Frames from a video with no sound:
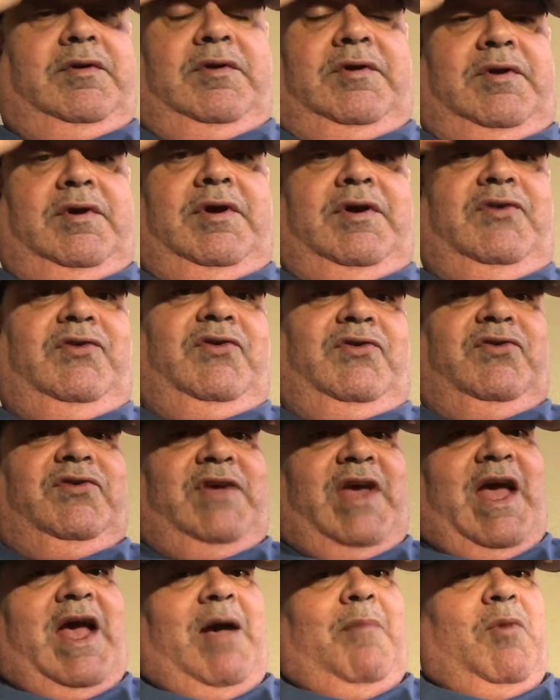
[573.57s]
He's a
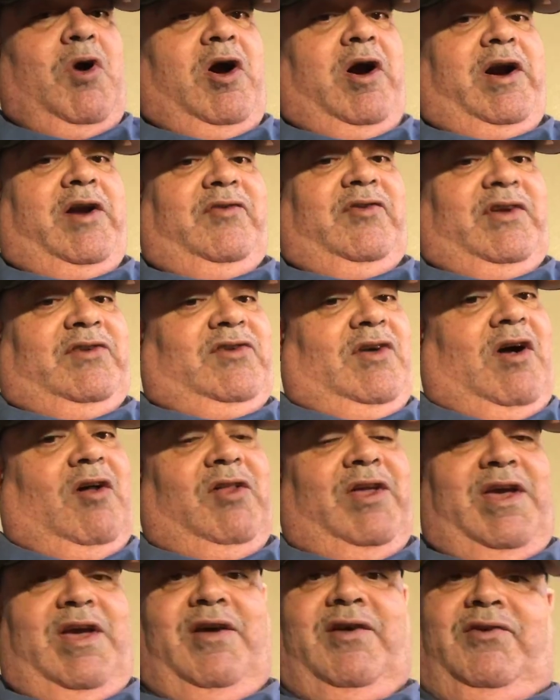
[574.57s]
scam artist. That's all
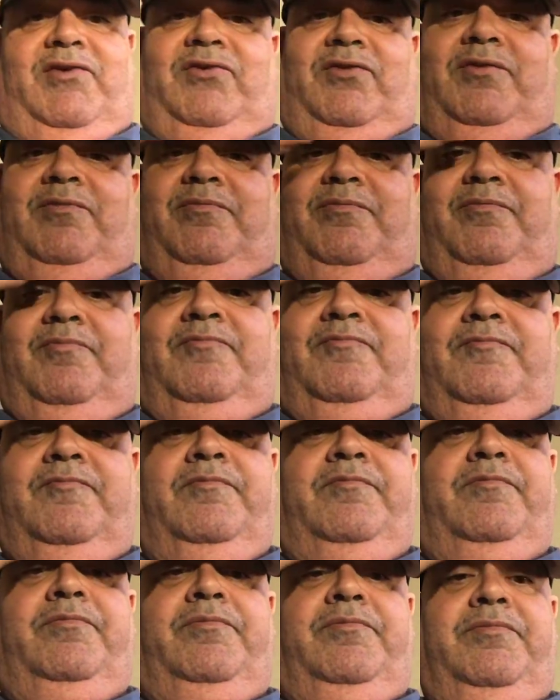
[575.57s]
he is.
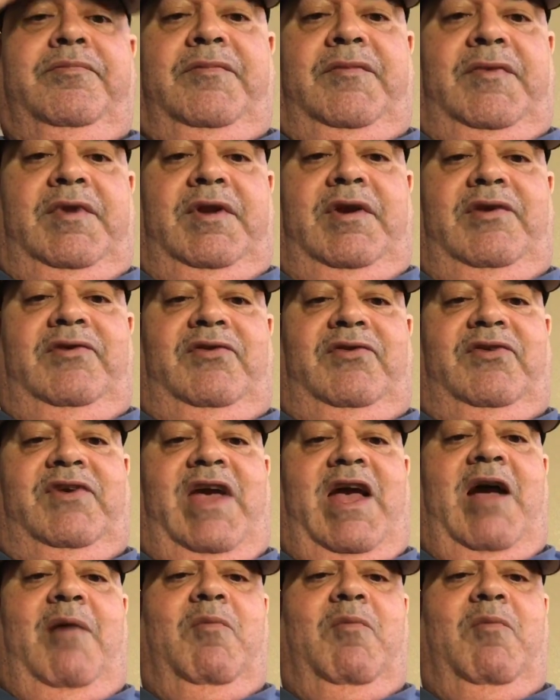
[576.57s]
He's a scam